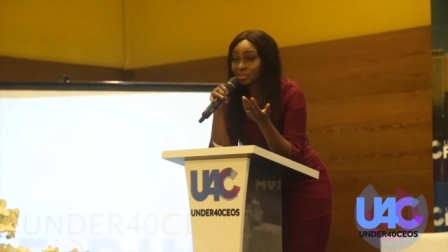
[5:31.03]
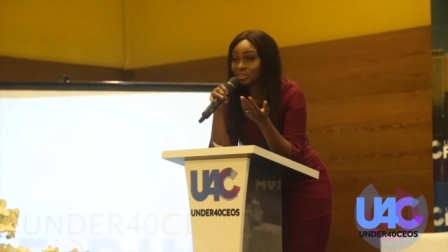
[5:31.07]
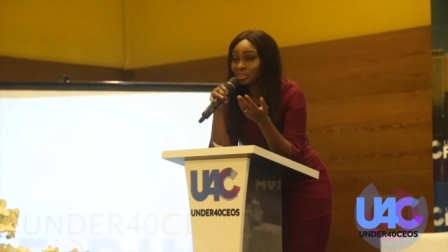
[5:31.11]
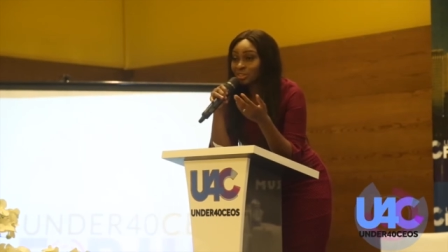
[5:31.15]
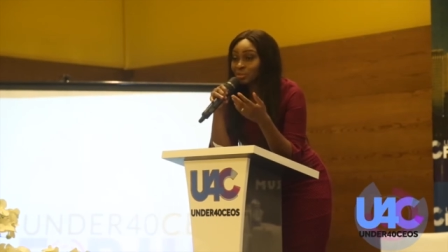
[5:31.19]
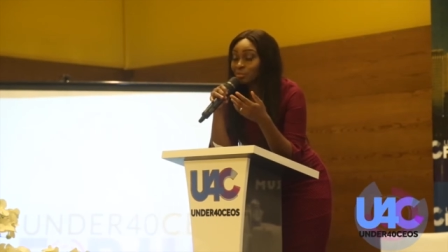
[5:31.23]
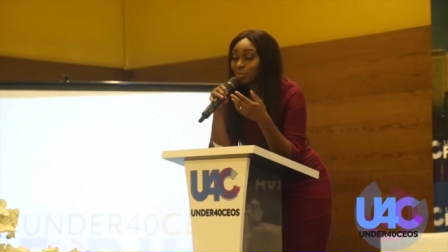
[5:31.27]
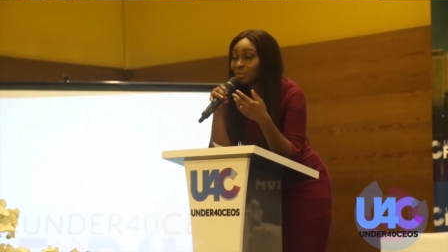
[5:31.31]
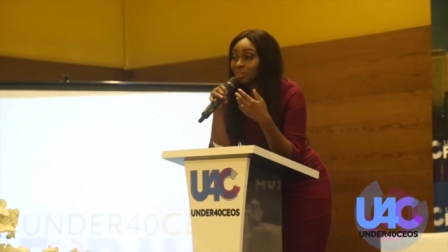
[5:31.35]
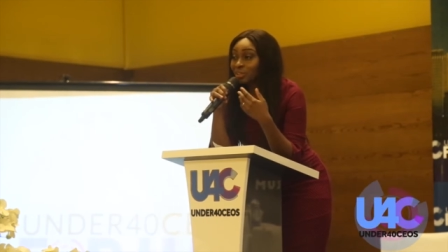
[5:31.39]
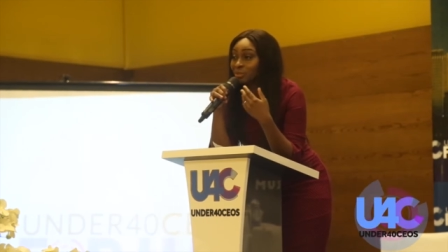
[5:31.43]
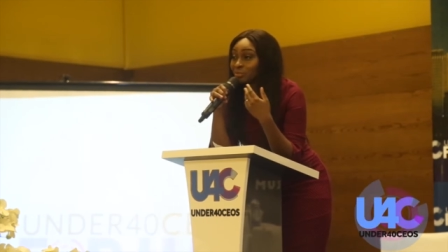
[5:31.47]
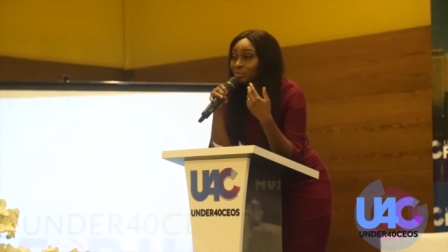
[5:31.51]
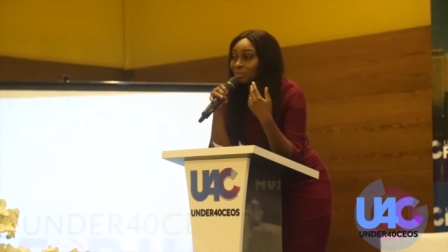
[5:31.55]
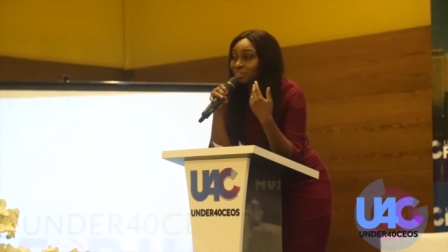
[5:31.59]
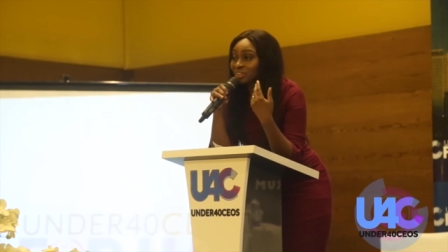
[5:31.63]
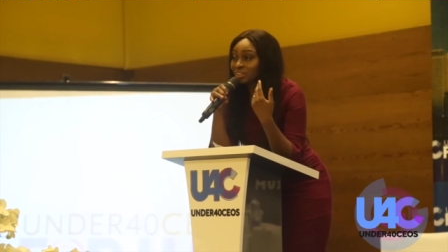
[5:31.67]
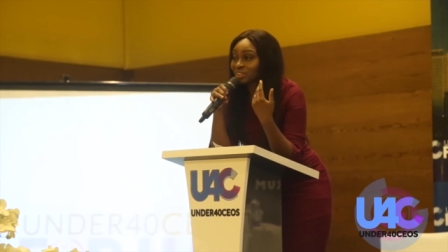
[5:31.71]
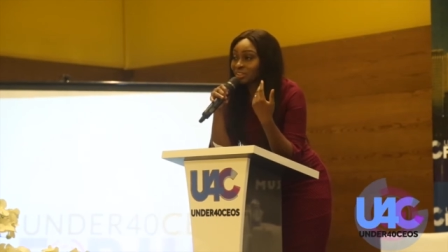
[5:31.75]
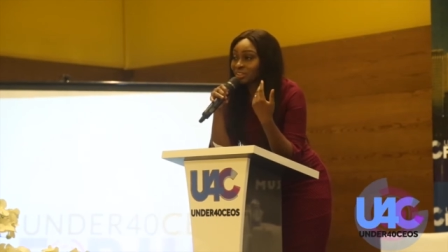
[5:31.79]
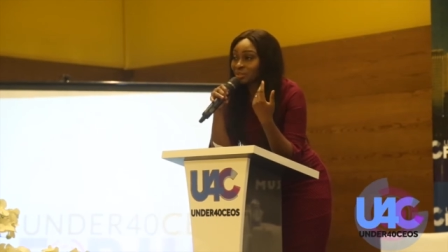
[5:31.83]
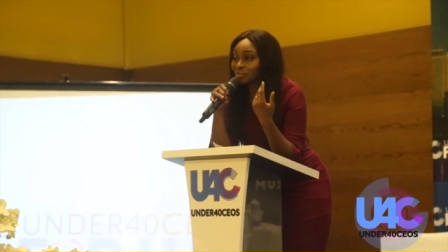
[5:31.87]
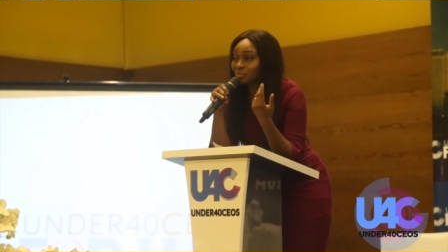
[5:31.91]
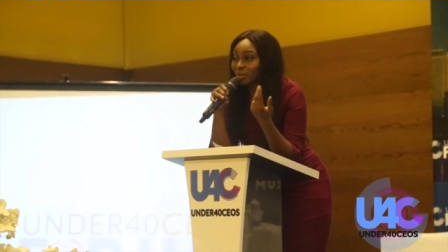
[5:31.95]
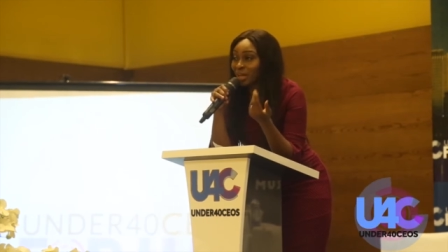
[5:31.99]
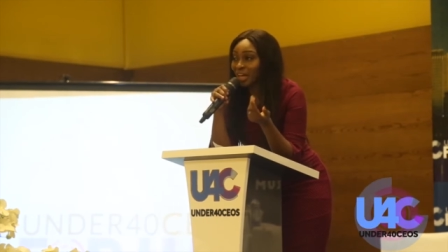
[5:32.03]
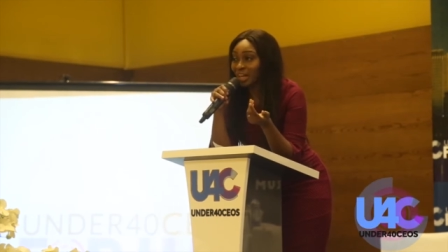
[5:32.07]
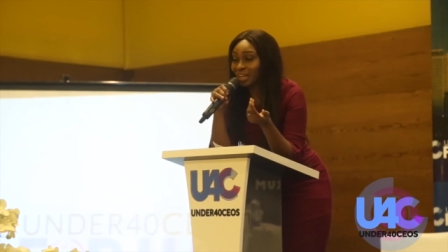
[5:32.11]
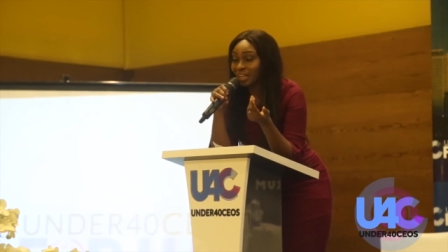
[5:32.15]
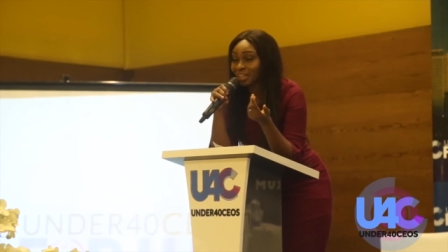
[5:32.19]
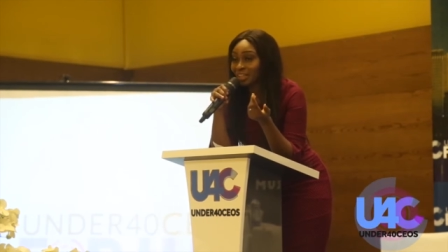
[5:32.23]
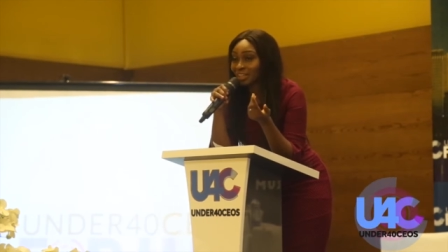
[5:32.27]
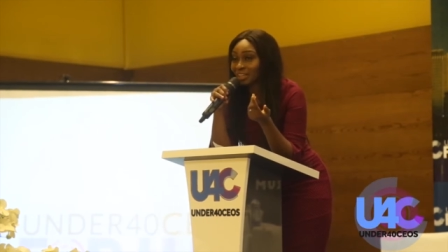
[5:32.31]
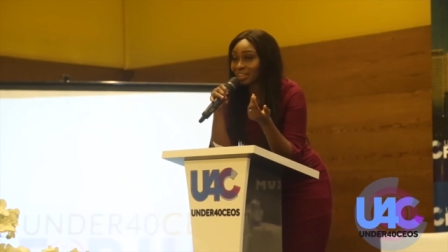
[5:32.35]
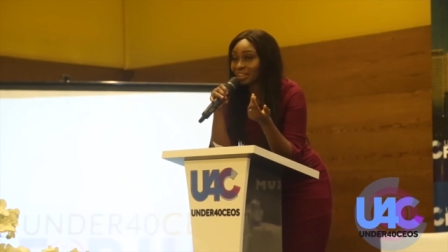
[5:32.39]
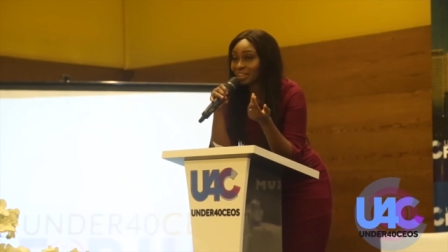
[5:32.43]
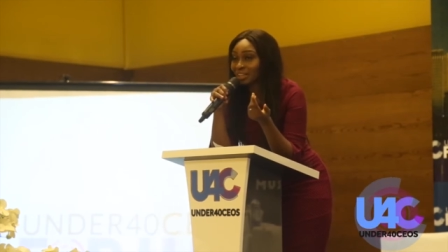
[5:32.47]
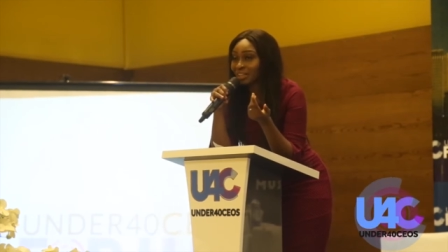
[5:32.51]
The money was in the
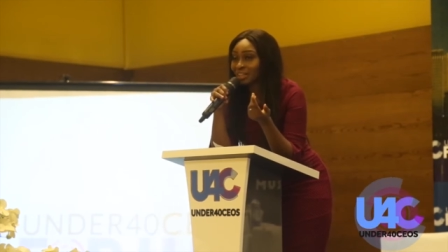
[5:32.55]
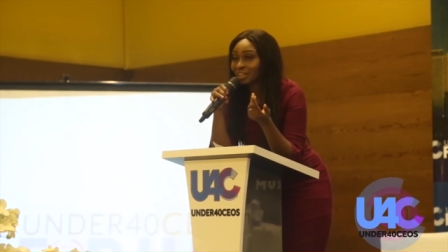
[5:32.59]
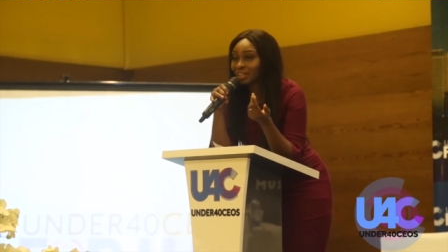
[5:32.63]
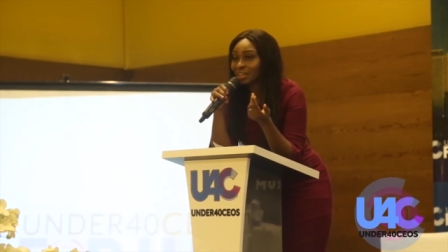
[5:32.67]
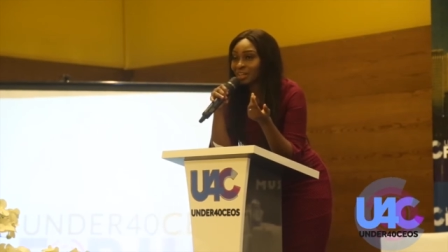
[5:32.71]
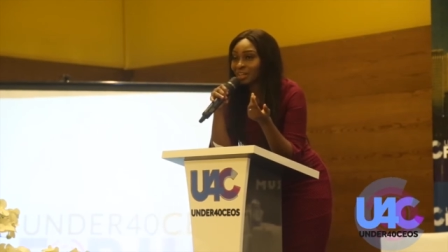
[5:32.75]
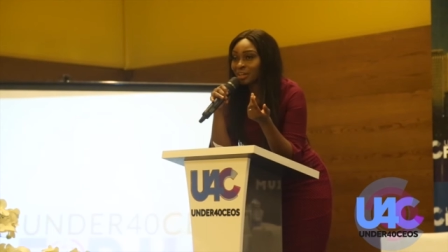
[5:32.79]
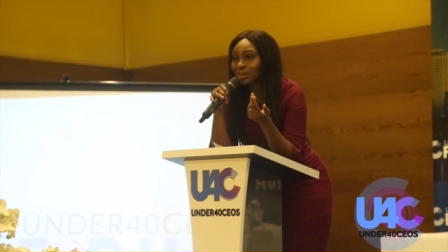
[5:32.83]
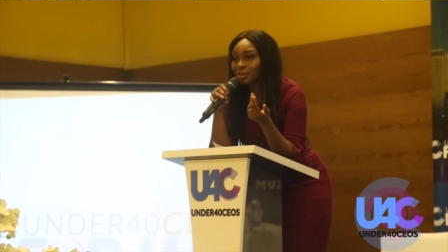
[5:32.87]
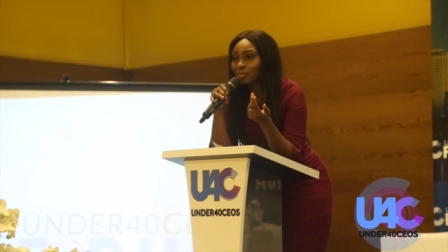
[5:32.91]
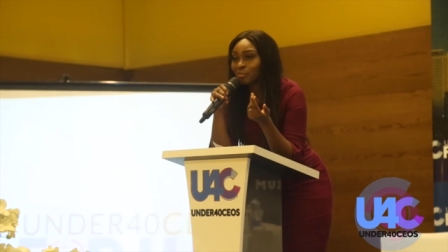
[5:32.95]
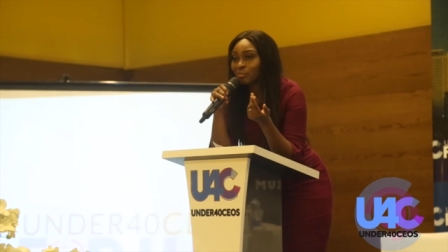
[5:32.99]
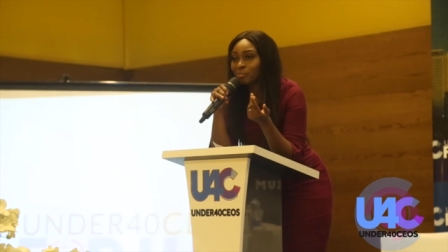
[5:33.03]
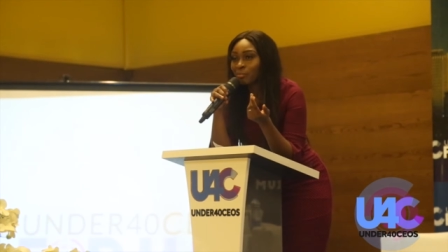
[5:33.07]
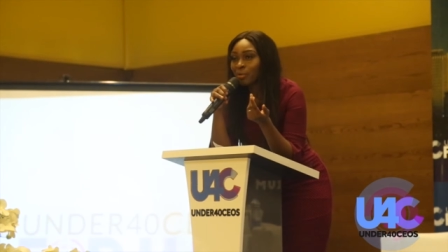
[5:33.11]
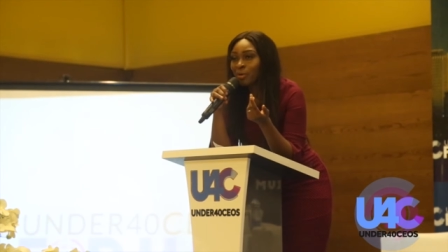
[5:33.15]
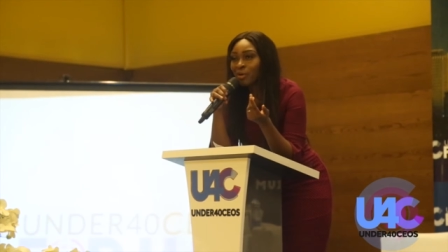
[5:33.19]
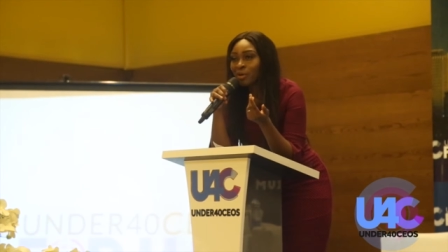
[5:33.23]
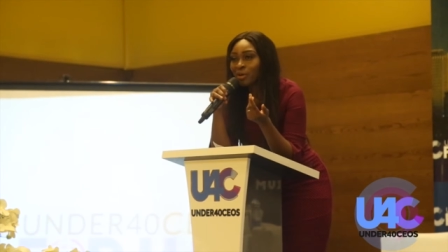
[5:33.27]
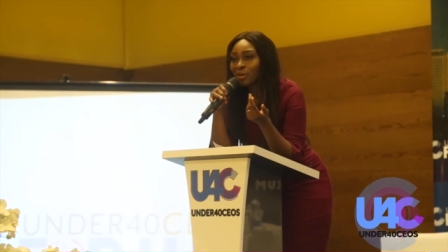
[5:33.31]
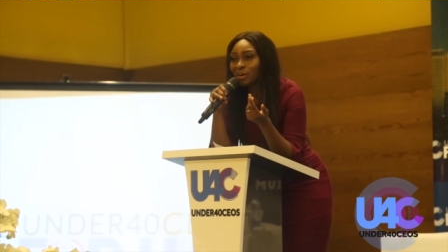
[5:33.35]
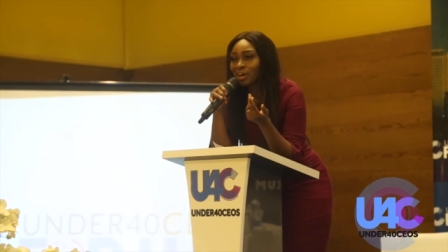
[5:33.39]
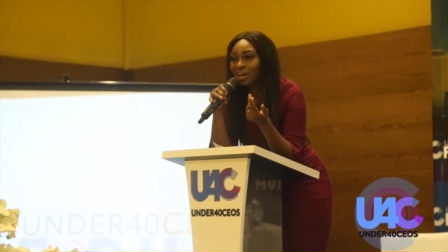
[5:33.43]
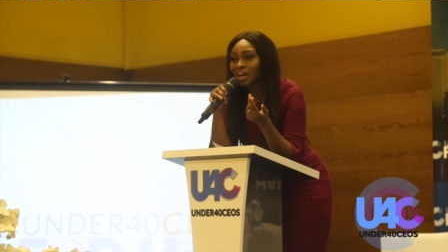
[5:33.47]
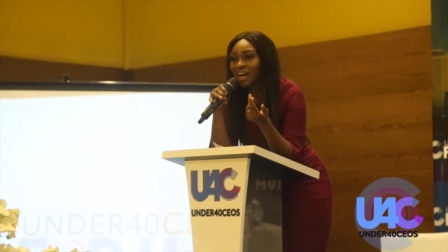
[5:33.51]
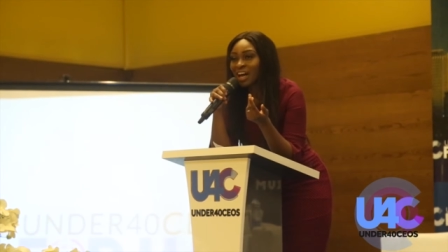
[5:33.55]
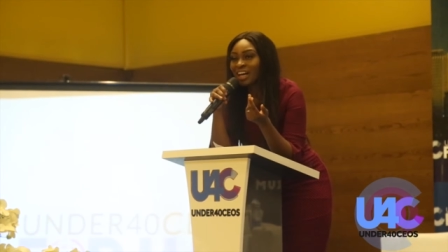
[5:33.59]
bank, but